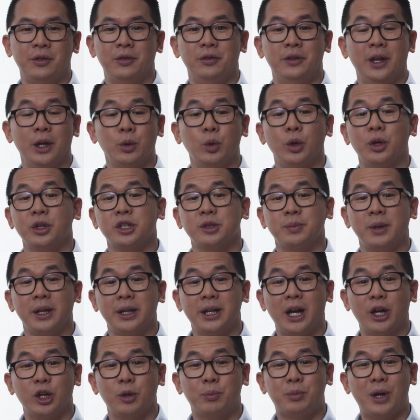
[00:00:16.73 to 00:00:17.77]
Then we'll
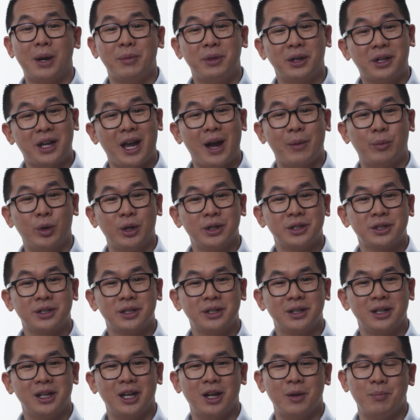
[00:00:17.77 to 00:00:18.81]
explain how to prep the
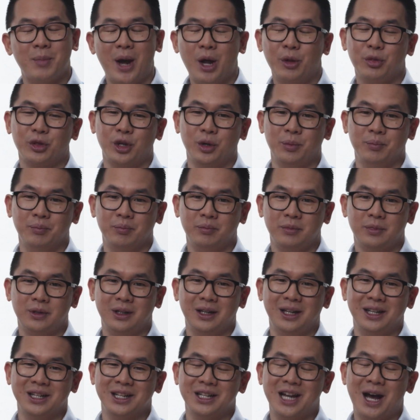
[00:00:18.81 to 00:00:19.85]
cameras and mount them
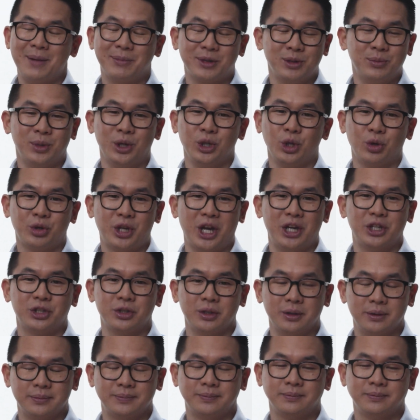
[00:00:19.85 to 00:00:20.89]
in an optimal location.